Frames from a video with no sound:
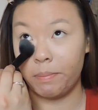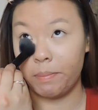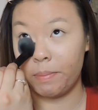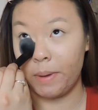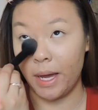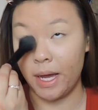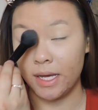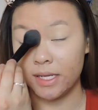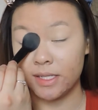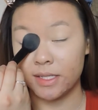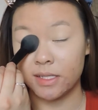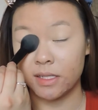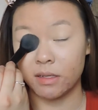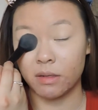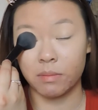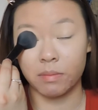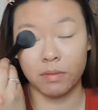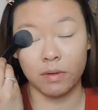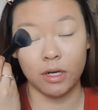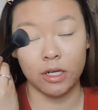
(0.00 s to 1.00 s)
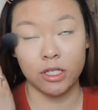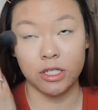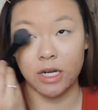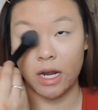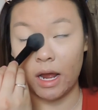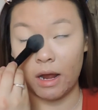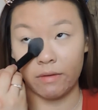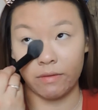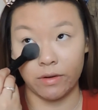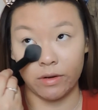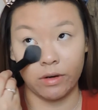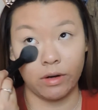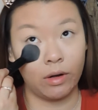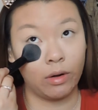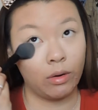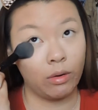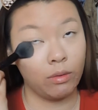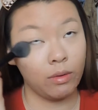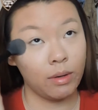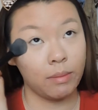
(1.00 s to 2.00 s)
best brush ever.
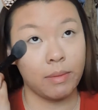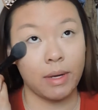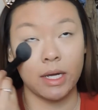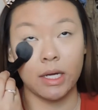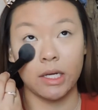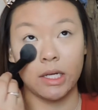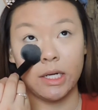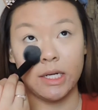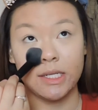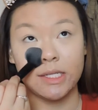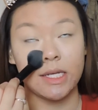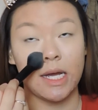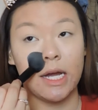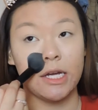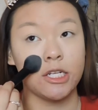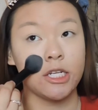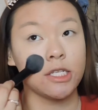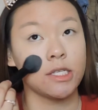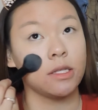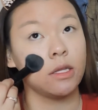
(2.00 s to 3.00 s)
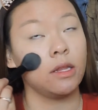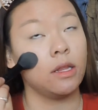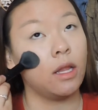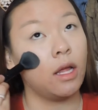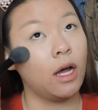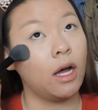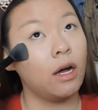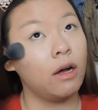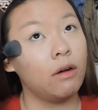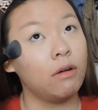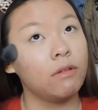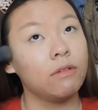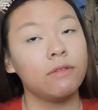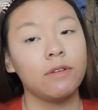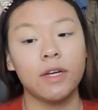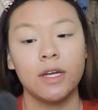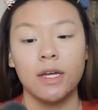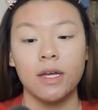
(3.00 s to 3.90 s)
Oh my goodness, I just love